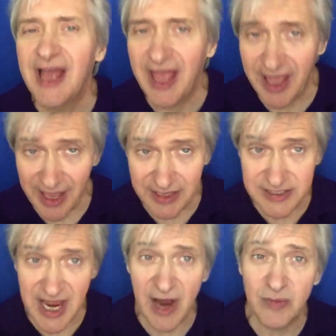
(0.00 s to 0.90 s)
and
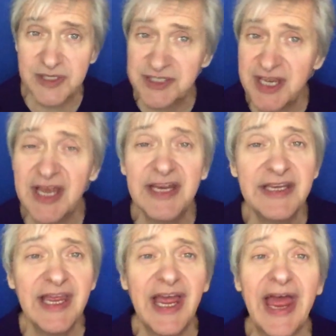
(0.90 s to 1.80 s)
I was standing
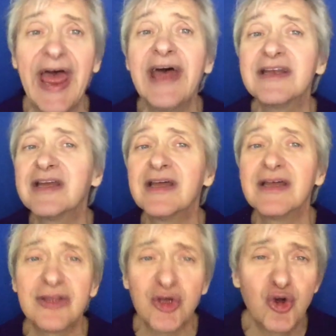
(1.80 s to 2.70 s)
at
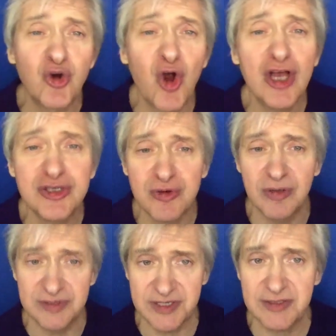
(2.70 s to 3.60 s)
the
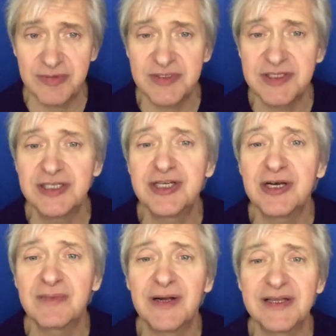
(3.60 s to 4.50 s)
crossroads. This was the
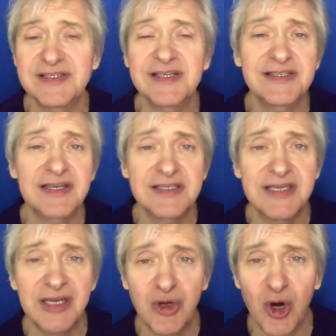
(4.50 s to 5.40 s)
Jeremiah
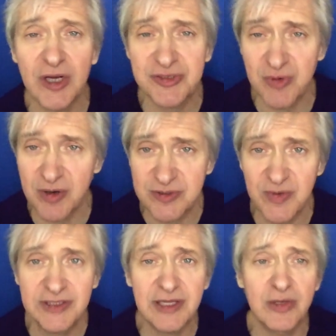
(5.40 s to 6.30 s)
6:16 crossroads
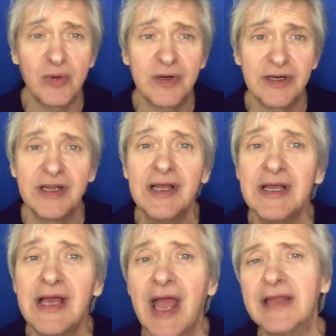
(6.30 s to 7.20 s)
with the Lord.
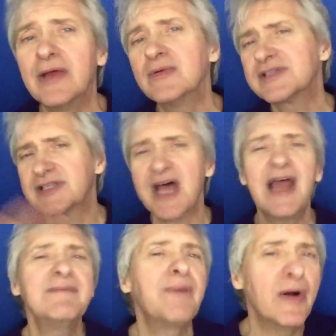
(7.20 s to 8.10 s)
And there was
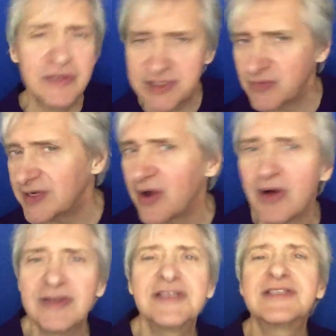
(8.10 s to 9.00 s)
signposts that went
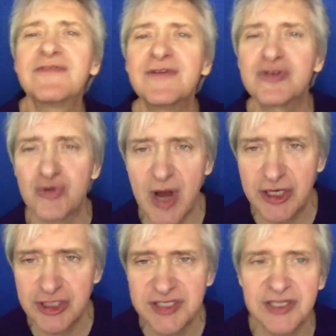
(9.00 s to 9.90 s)
all these different
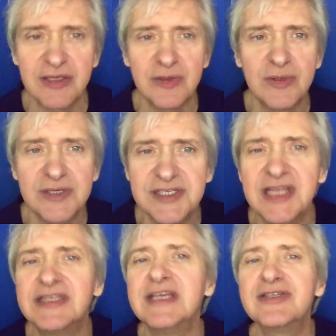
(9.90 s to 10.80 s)
directions, and the Lord
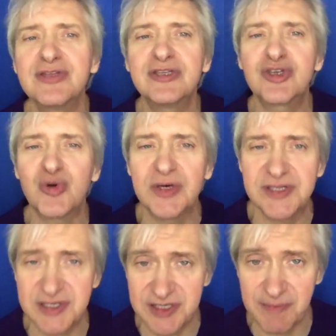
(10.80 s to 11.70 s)
said, "These are the
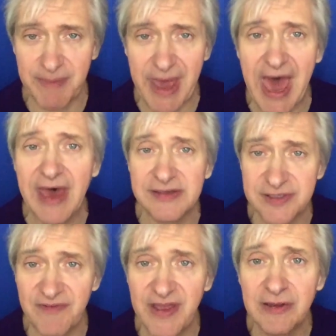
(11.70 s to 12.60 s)
choices and paths
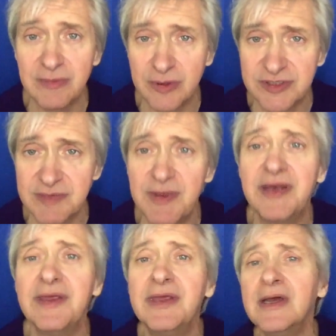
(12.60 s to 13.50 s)
available to
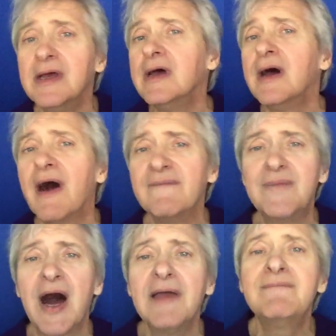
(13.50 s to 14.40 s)
many of
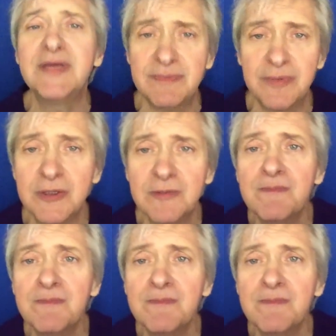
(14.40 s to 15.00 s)
my people